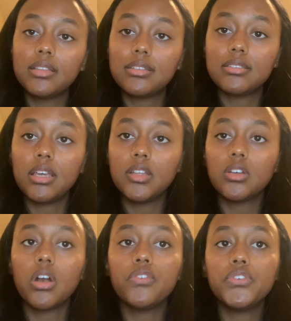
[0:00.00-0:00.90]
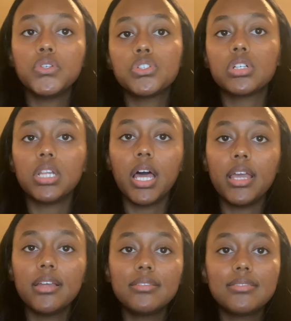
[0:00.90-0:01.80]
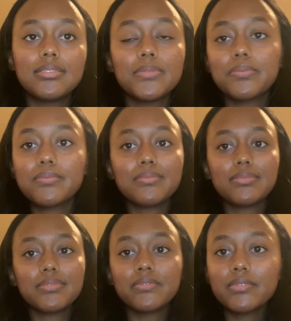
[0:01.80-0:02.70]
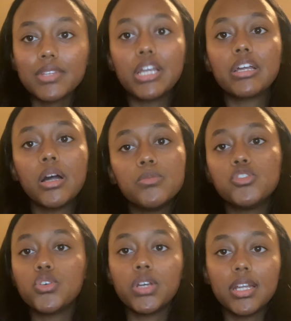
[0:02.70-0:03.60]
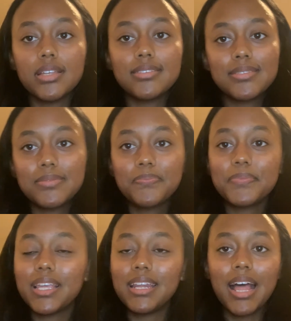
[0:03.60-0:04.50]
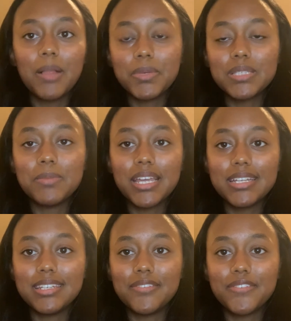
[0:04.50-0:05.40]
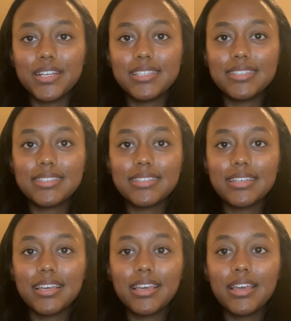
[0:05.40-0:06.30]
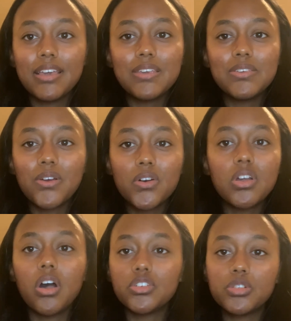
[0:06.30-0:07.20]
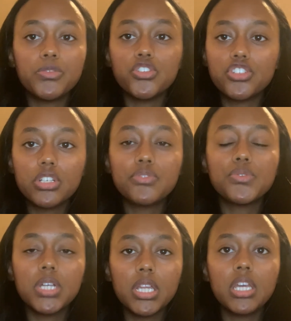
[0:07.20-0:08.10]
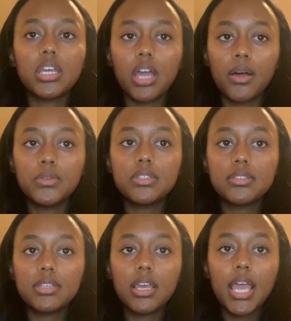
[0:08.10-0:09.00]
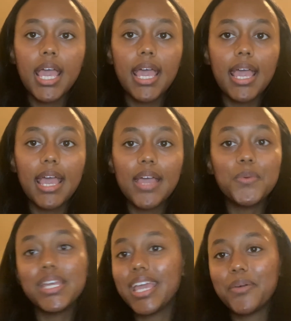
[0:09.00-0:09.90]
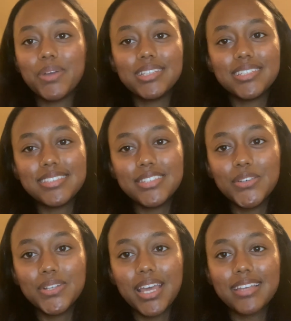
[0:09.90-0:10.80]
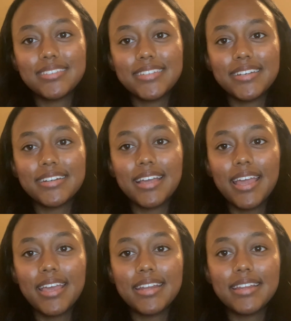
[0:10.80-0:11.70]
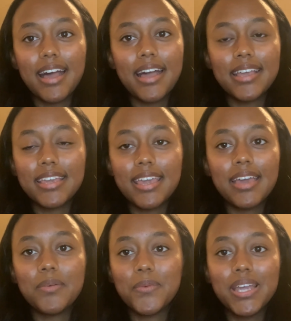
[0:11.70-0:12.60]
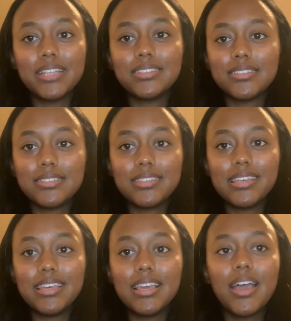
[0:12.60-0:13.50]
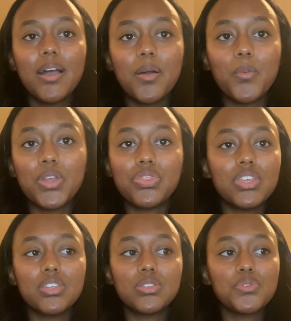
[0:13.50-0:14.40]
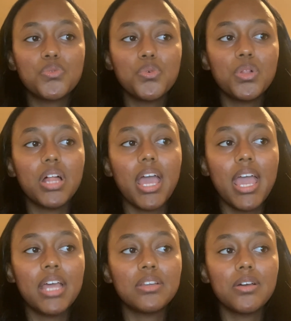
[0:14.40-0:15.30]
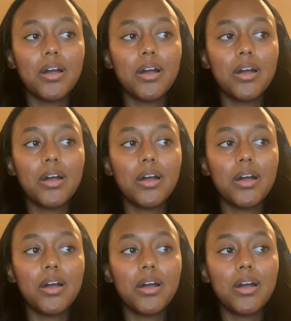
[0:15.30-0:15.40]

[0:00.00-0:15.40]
to say to our future Lions, come join us and help us make a difference. Your contribution really counts, and we can't wait to see you next year. And I can't wait to see what this school and